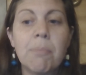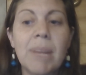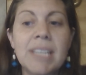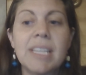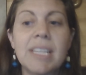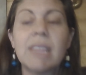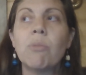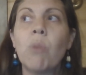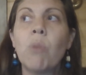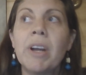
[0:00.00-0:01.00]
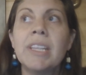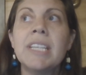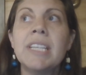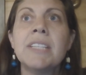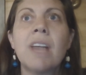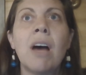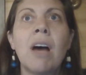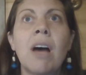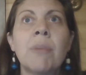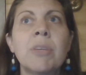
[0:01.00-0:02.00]
but where these
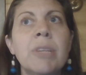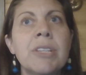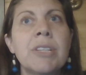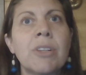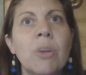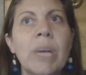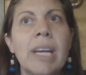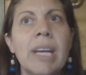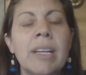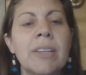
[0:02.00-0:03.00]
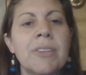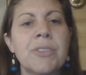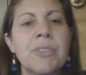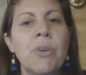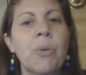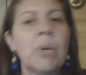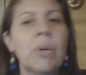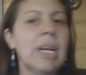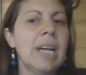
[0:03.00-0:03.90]
communities are located, there is no